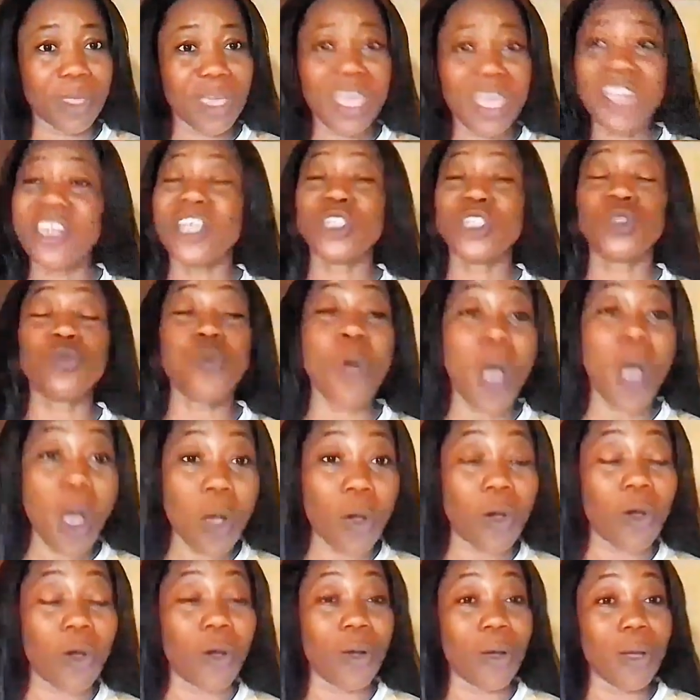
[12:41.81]
It is
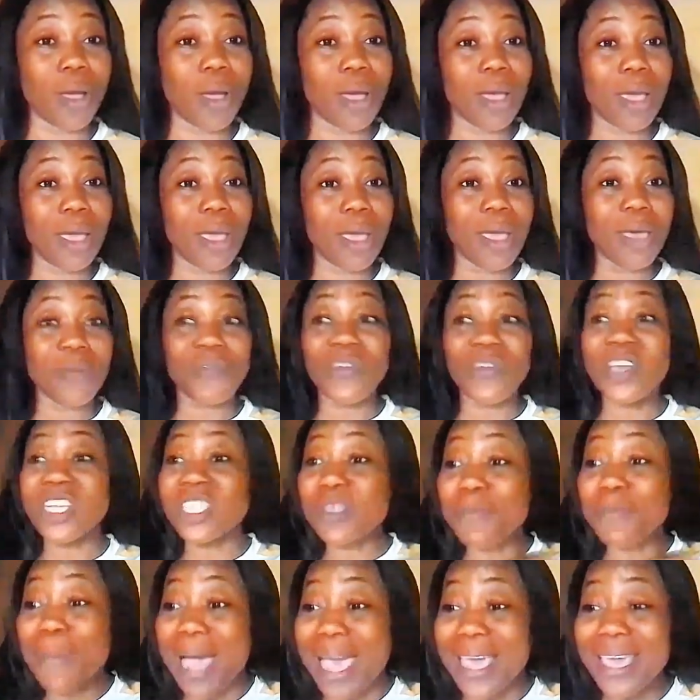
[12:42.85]
wrong.
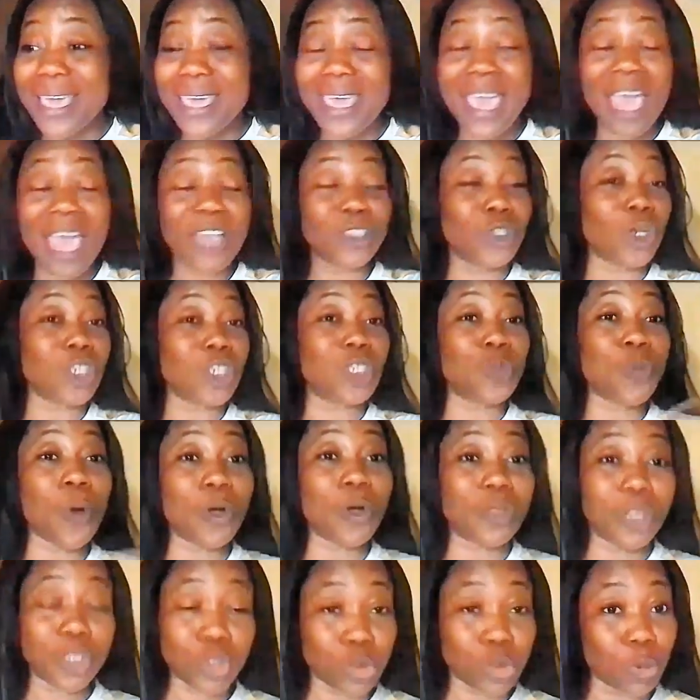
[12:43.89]
This man here just
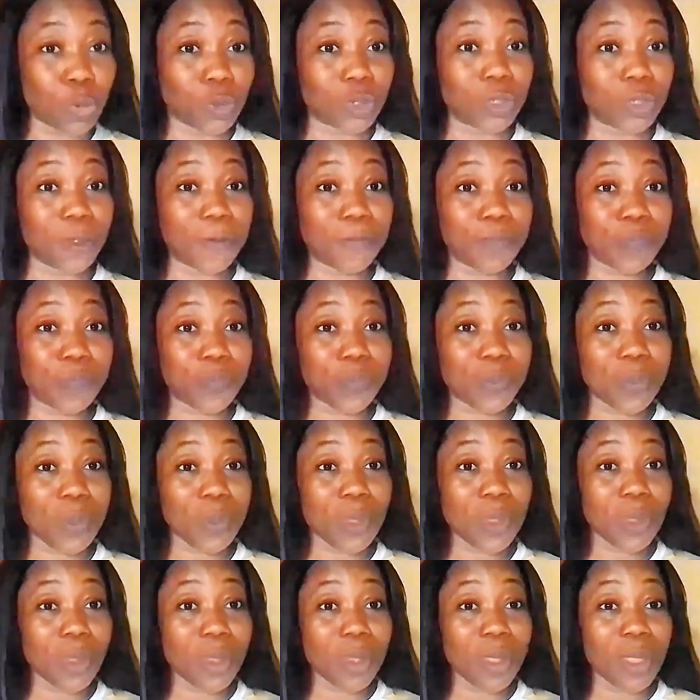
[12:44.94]
spoke the truth.
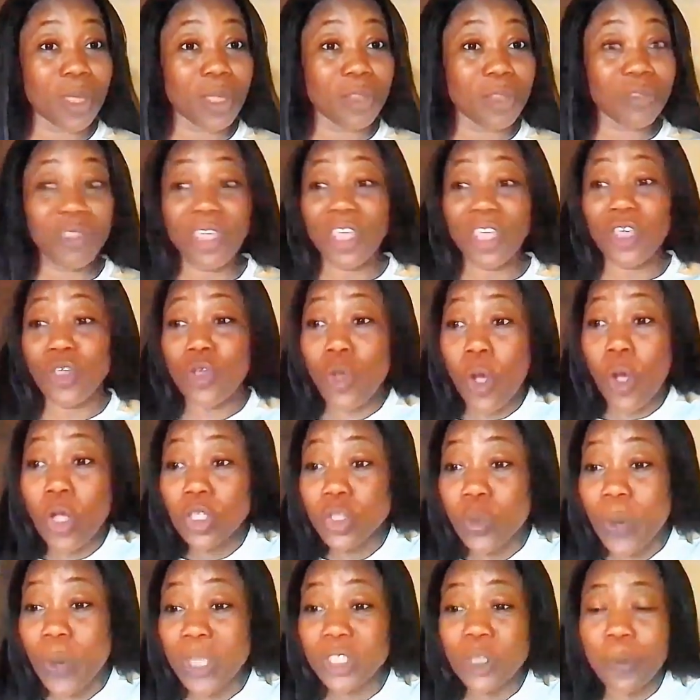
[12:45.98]
The
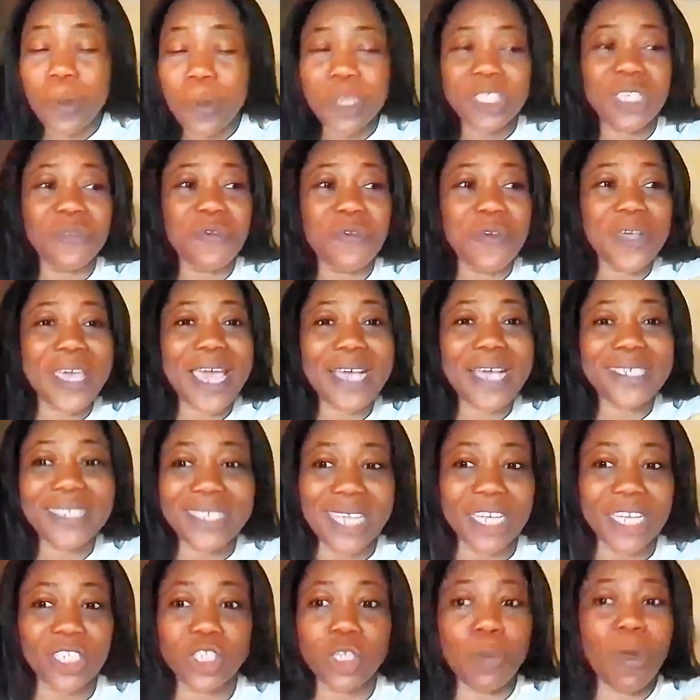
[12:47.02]
youth were supposed to even get
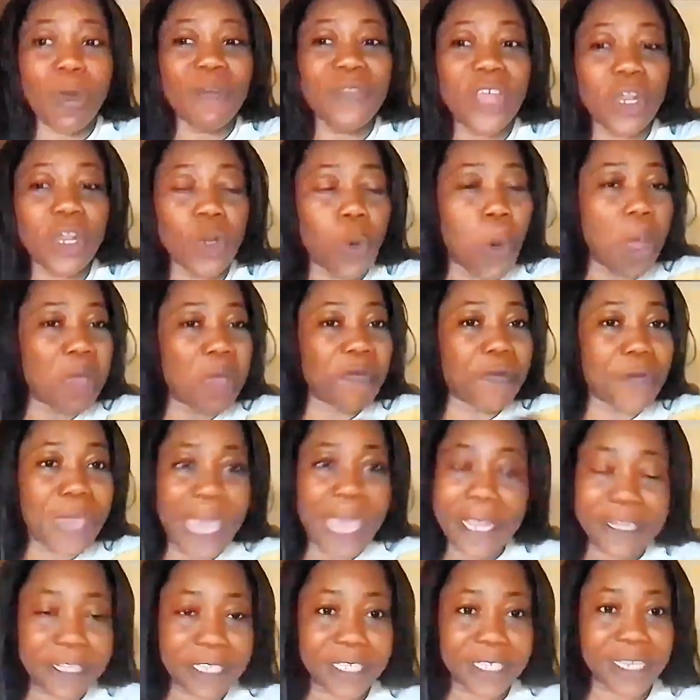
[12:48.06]
sense. Some of them don't even
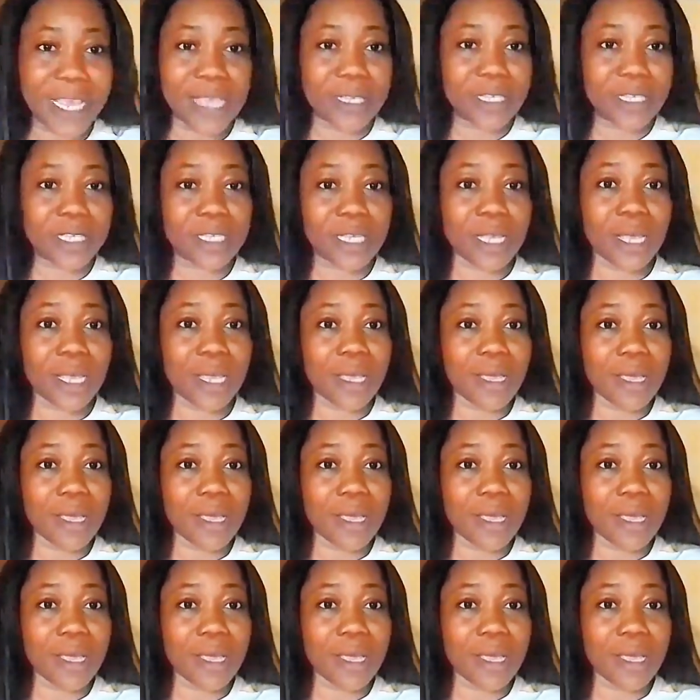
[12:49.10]
get the sense.